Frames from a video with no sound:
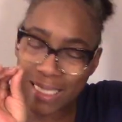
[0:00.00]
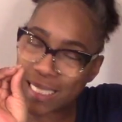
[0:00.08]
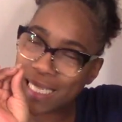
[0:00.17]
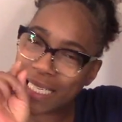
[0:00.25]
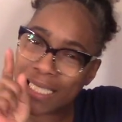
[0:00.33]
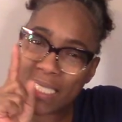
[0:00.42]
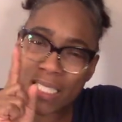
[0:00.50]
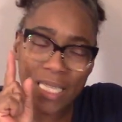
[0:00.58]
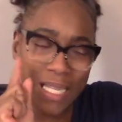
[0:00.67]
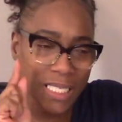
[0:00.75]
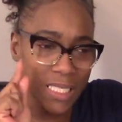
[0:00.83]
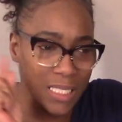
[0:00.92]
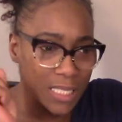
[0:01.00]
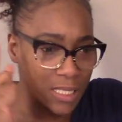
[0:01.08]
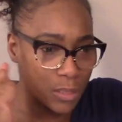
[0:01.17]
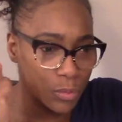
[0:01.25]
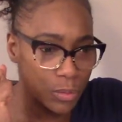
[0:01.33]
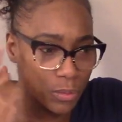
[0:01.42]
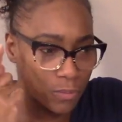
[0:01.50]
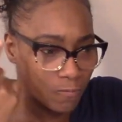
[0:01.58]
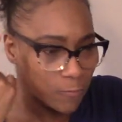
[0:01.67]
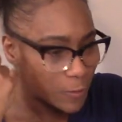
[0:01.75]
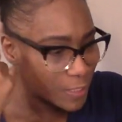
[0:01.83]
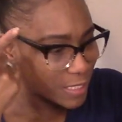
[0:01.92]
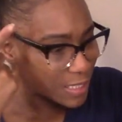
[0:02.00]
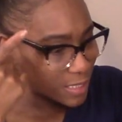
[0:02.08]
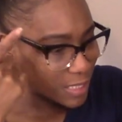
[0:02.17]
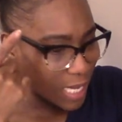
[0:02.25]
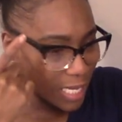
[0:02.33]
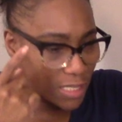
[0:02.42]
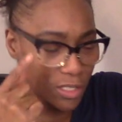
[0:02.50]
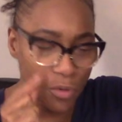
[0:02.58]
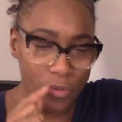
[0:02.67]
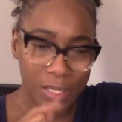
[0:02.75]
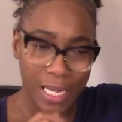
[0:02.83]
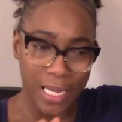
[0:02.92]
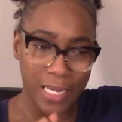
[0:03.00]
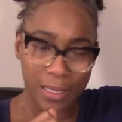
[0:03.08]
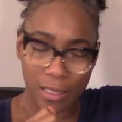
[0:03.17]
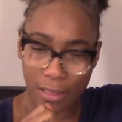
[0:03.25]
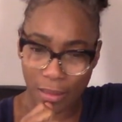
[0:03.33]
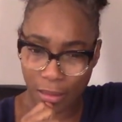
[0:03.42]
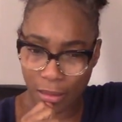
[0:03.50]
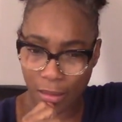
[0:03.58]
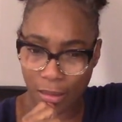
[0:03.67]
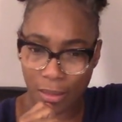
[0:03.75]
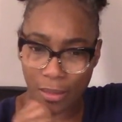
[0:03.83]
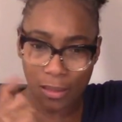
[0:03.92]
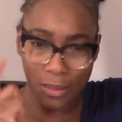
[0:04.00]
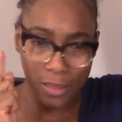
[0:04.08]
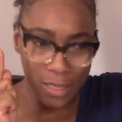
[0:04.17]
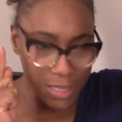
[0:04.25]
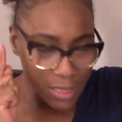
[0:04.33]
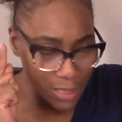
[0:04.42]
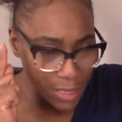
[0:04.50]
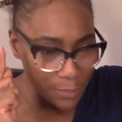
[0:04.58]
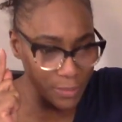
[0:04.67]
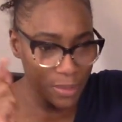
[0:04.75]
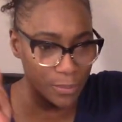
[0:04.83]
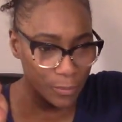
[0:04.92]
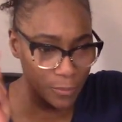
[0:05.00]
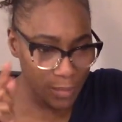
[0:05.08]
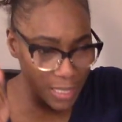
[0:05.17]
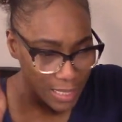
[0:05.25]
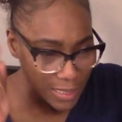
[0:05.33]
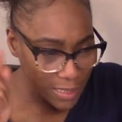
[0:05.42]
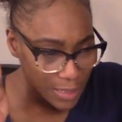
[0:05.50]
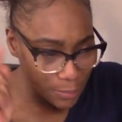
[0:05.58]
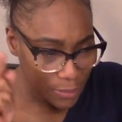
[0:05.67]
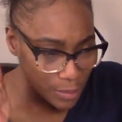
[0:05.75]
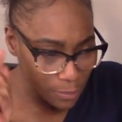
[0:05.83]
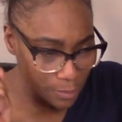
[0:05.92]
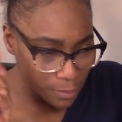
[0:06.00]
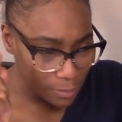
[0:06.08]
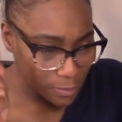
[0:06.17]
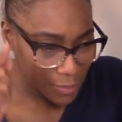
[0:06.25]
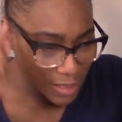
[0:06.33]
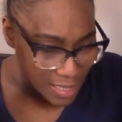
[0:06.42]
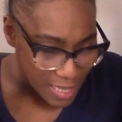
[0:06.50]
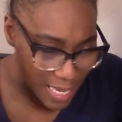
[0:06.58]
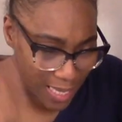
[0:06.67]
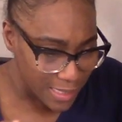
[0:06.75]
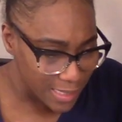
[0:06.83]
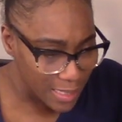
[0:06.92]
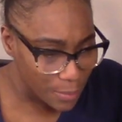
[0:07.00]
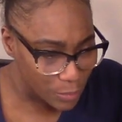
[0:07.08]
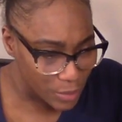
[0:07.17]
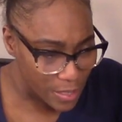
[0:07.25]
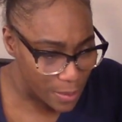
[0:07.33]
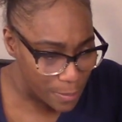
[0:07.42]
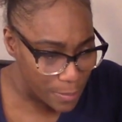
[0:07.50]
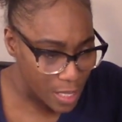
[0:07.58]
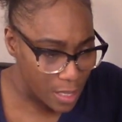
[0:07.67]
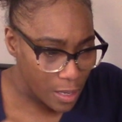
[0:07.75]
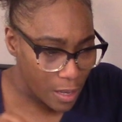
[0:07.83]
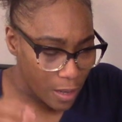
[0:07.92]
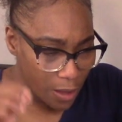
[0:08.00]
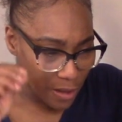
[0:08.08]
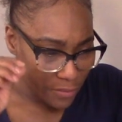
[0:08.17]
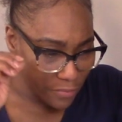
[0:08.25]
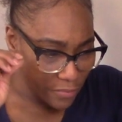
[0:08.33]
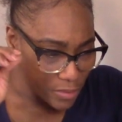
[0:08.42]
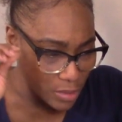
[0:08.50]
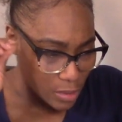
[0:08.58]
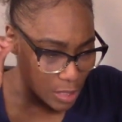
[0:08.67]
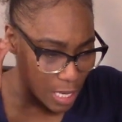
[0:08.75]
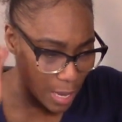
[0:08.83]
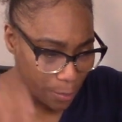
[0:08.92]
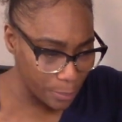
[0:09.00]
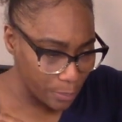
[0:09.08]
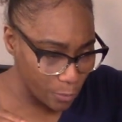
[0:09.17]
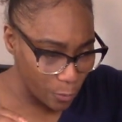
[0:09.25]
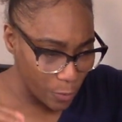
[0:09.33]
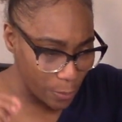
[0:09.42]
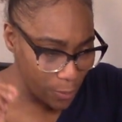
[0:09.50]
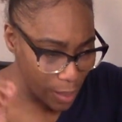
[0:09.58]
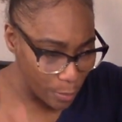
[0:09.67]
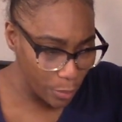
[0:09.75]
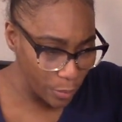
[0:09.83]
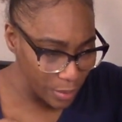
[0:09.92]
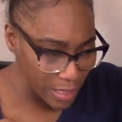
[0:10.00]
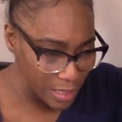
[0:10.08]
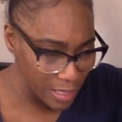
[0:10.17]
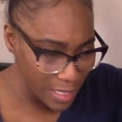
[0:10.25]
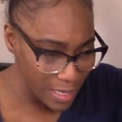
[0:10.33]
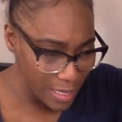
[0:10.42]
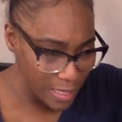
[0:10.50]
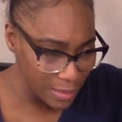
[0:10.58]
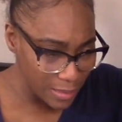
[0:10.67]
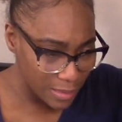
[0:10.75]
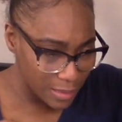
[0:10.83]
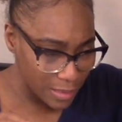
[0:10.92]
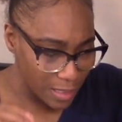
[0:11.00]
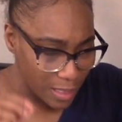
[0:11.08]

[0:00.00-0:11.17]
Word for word: see, this, this is one I don't like. This symptom, that symptom that symptom of not remembering things